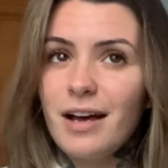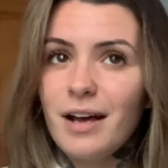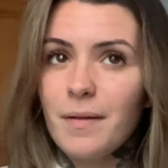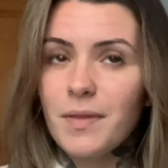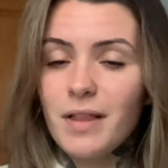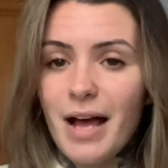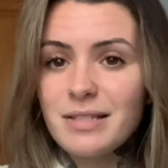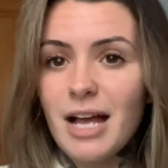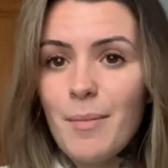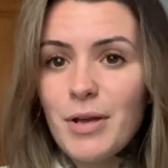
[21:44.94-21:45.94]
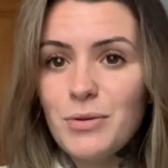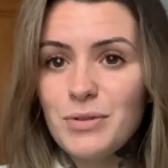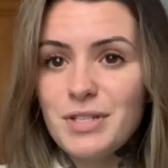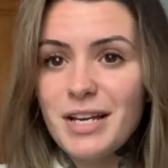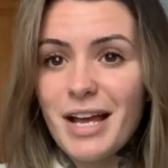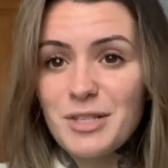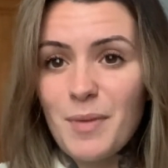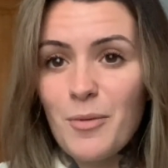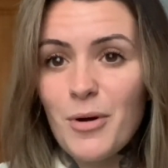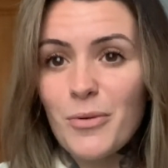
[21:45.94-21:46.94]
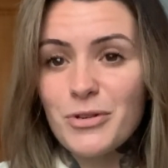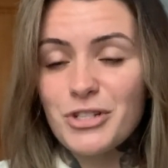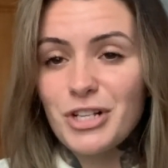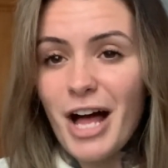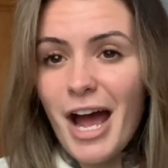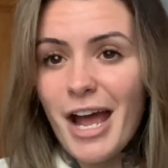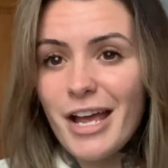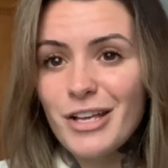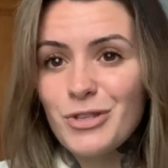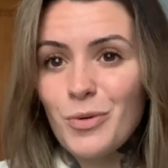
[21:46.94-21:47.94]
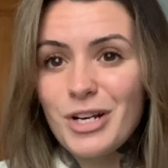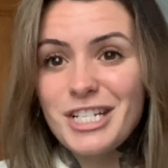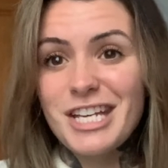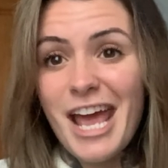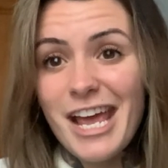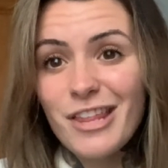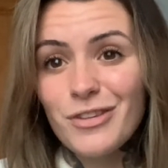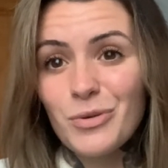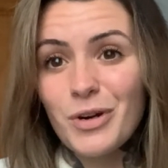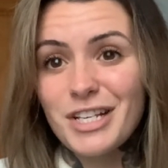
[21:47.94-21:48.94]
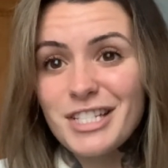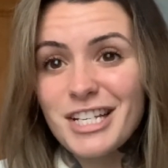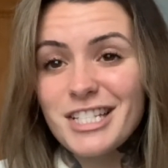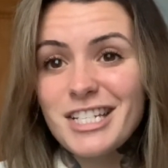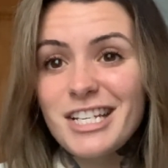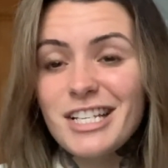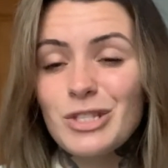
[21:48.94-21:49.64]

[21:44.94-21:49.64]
The last time I used against my will was July 28th, 2016.